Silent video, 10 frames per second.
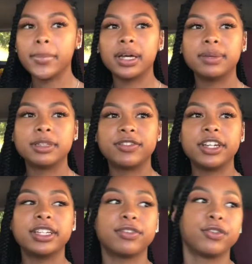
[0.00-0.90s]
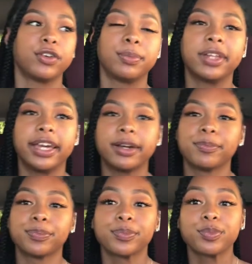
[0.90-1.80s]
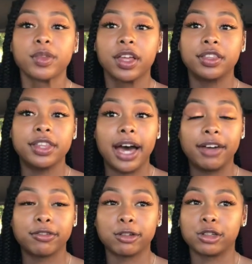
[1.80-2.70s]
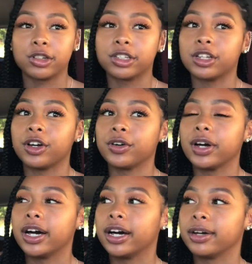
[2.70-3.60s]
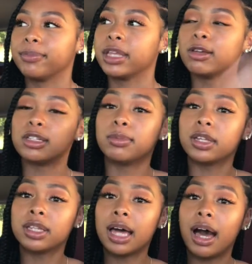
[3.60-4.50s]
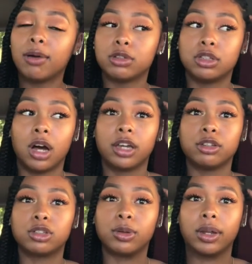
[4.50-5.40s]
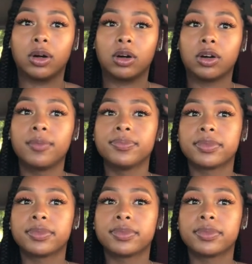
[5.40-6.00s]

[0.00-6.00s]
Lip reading: It's very different from like that for sure. So it was something that I was not used to at all.